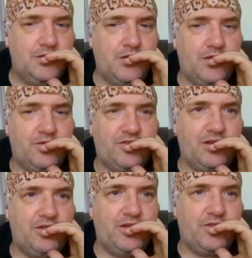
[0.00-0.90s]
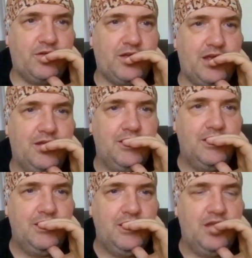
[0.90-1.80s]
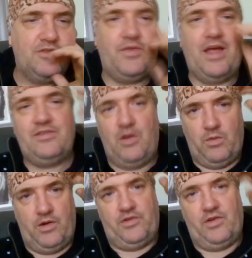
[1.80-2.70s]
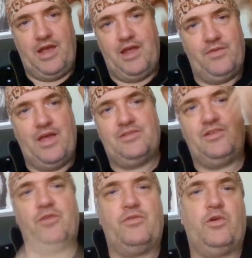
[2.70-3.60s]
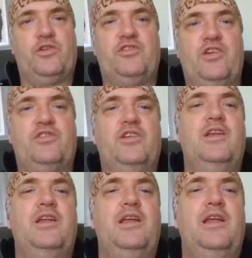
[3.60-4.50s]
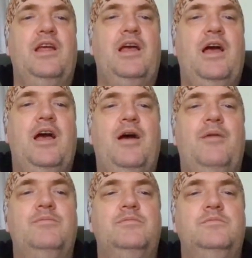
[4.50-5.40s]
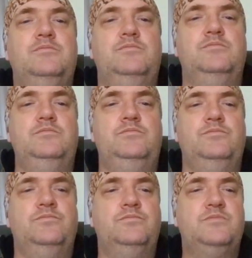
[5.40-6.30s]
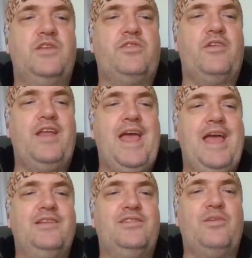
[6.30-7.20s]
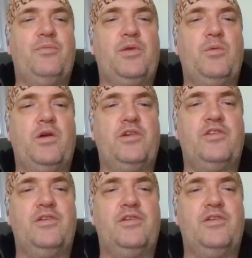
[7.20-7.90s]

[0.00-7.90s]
Not in the singular either. Okay. So that's not a word. Okay, that's unfortunate. Is there an N something word?